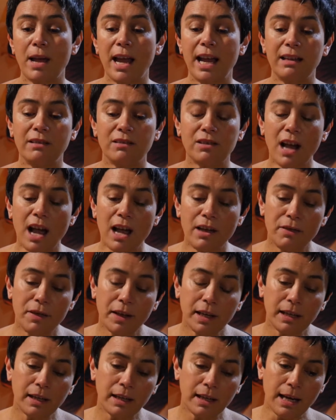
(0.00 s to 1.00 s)
And I
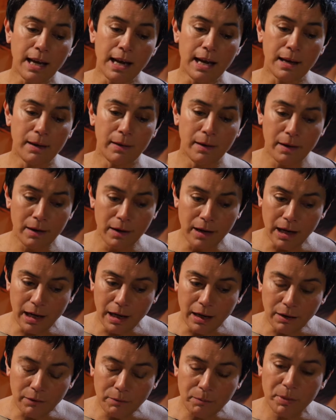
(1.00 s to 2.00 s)
think
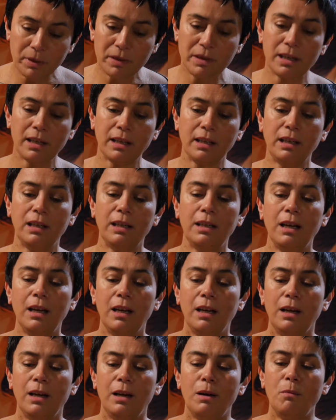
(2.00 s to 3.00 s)
particularly
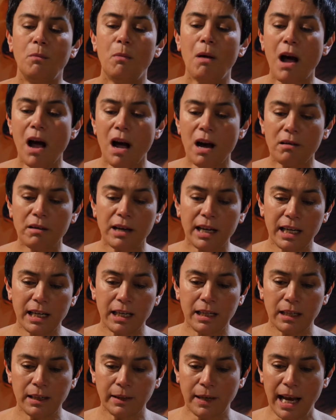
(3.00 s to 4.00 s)

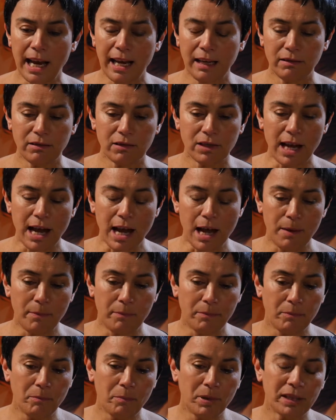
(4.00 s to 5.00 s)
Maori
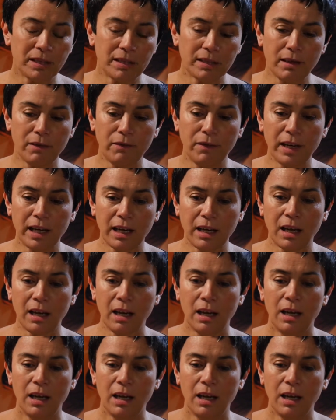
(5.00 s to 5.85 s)
and Pacific